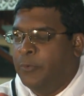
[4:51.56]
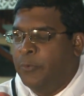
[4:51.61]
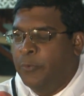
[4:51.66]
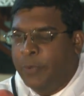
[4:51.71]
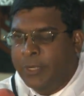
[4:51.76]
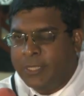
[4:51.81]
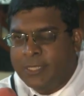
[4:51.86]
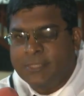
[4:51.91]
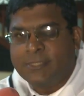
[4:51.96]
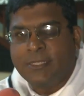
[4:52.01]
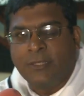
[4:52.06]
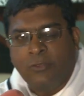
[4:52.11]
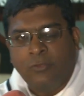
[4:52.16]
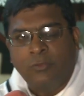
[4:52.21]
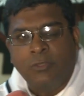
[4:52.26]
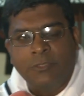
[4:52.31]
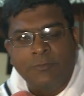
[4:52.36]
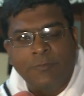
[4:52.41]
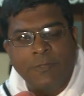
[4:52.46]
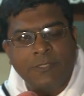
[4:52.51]
What is a
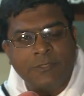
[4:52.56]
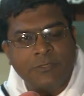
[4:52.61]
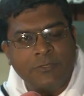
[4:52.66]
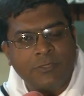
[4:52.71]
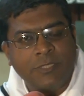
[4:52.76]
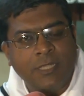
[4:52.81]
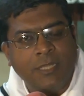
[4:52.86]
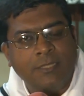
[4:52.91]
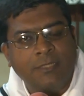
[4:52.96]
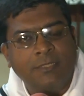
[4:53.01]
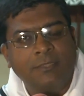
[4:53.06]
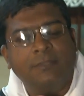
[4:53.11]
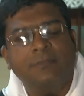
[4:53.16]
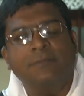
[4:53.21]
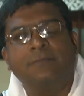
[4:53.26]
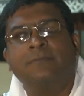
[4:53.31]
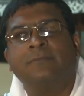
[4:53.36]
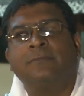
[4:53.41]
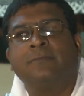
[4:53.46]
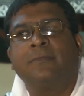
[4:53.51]
knowledge-based society?
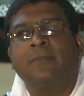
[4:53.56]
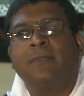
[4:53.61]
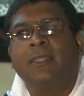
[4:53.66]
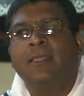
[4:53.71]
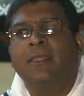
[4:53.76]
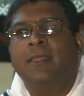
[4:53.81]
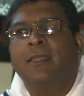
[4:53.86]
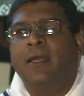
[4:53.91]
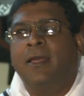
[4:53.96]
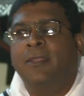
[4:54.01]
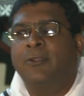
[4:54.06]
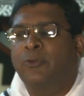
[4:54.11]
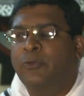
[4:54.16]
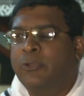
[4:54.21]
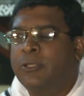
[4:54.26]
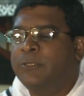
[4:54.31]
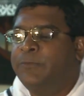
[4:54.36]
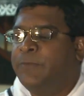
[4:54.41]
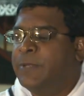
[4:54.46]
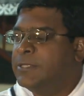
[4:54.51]
A
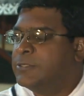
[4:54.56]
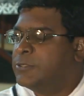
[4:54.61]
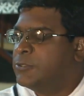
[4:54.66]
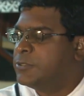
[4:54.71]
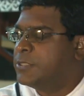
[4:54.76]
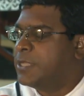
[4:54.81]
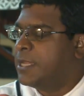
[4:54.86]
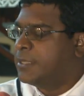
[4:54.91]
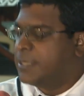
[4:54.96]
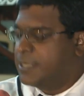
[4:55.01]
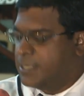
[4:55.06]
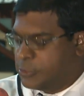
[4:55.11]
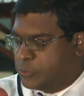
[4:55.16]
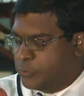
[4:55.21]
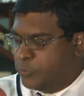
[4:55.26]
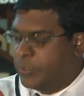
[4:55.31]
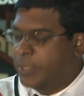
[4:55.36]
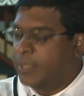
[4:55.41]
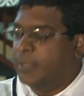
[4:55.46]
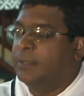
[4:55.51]
knowledge-based society is
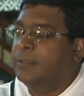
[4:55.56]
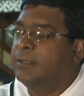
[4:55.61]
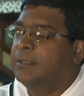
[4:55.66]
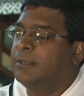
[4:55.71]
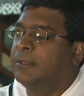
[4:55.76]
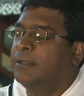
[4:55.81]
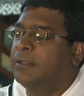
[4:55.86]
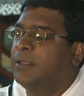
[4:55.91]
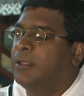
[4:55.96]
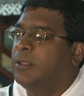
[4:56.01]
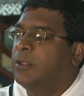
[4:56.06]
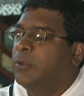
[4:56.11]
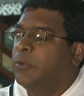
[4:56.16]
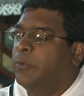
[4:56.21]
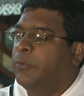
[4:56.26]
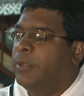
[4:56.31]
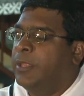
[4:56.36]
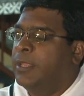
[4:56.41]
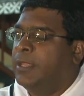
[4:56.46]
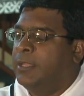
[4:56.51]
one
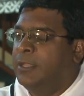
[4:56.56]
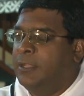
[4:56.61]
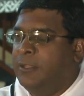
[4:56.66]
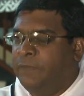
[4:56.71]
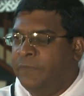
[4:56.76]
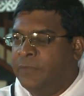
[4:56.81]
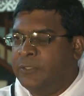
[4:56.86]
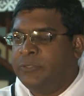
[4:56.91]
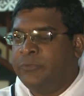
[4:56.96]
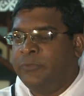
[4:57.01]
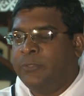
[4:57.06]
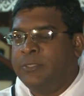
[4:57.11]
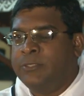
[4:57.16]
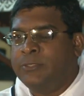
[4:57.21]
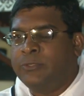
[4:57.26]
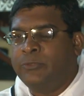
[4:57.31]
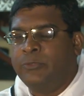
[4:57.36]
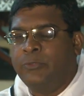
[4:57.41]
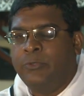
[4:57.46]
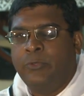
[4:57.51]
where
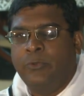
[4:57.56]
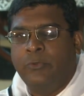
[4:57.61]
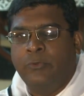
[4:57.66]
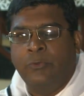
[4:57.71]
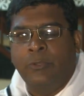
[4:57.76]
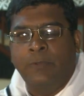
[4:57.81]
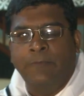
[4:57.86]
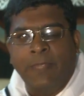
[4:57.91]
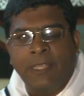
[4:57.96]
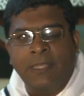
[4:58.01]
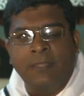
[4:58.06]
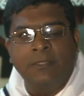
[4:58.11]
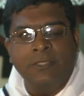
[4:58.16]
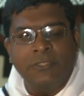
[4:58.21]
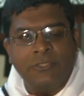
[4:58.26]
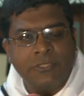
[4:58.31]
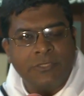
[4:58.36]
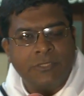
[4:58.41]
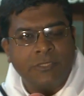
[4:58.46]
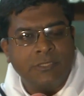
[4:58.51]
individuals will make
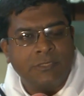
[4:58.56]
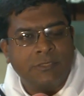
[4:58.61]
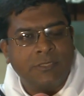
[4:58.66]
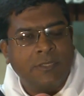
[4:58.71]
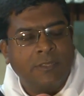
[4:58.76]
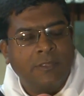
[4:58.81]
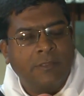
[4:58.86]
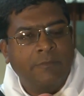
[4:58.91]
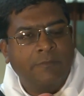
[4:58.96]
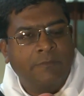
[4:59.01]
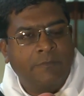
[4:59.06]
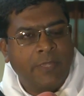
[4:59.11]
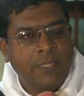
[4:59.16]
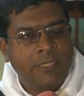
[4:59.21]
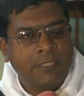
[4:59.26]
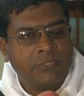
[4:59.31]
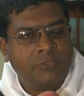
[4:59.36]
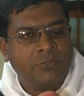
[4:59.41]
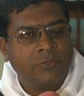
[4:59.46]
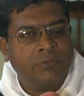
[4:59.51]
decisions
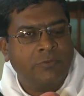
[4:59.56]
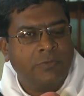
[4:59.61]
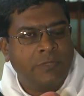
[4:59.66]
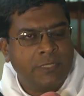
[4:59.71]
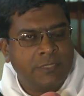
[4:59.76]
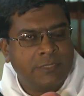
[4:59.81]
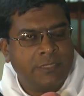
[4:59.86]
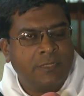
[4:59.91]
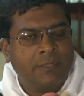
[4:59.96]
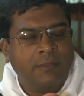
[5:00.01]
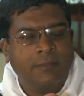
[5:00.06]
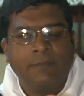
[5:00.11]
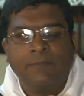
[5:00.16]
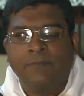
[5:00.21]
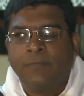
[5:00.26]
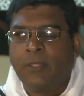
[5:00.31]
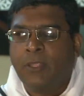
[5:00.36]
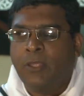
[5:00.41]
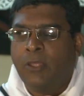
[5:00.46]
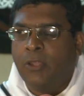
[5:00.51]
based on reasoning,
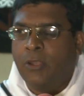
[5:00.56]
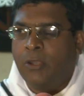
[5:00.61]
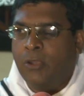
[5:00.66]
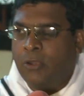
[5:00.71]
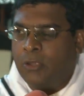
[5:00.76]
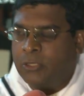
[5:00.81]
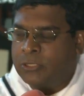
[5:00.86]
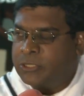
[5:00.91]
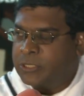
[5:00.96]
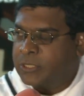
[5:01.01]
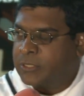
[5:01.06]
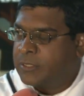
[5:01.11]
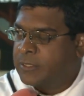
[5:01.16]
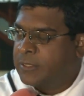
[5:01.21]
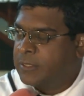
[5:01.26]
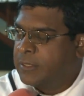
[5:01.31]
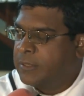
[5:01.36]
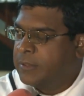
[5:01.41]
logic,